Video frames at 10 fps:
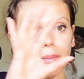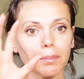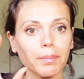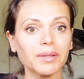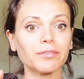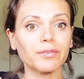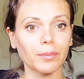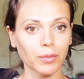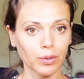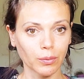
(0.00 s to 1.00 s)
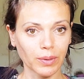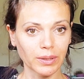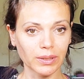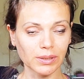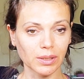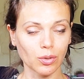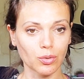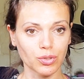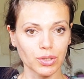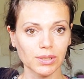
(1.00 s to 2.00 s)
but from your awareness and
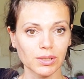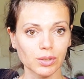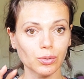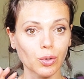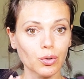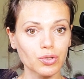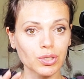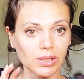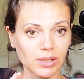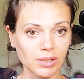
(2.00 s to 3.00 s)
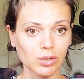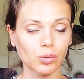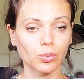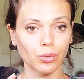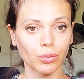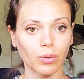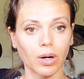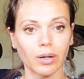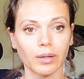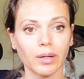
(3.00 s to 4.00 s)
consciousness. Your consciousness is who you
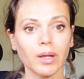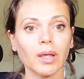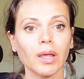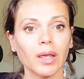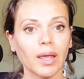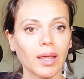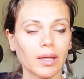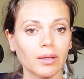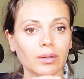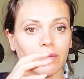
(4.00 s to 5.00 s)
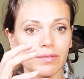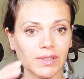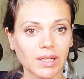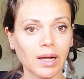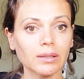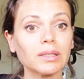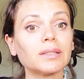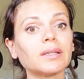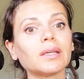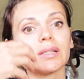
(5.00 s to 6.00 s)
are and the
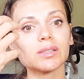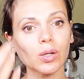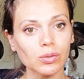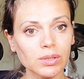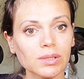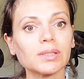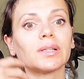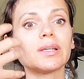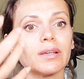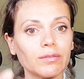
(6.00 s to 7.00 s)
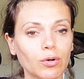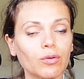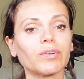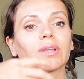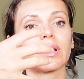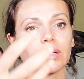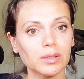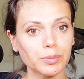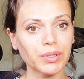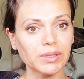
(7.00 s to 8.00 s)
physicality is constantly evolving and
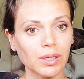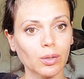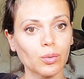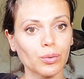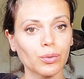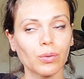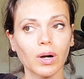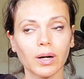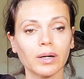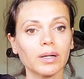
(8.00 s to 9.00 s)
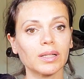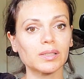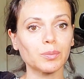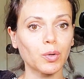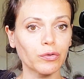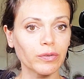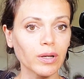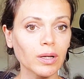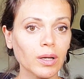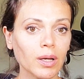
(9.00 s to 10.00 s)
expressing who you are it's
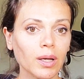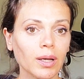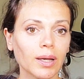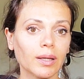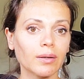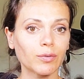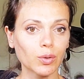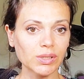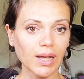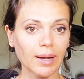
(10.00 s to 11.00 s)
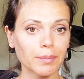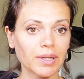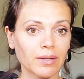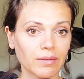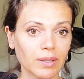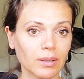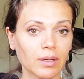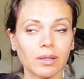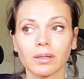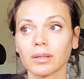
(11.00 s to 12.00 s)
morphing and of course i believe in
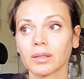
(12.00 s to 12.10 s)
uh,